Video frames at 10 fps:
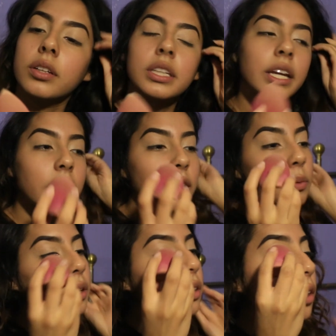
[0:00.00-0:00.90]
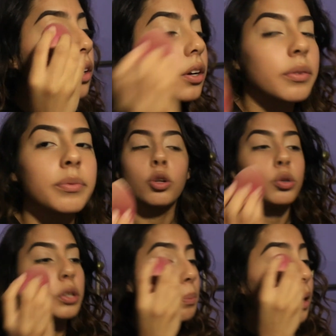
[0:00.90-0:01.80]
Setting it with our
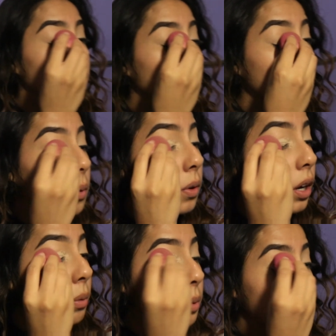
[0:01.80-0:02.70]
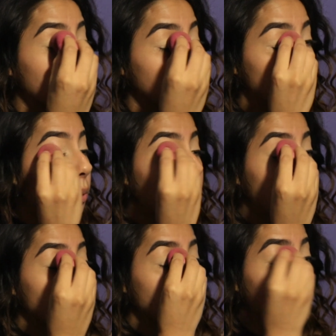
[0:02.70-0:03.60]
loosen powder.
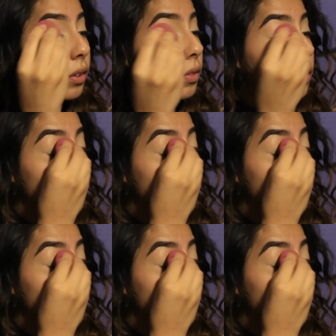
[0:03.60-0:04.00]
Whatever you have.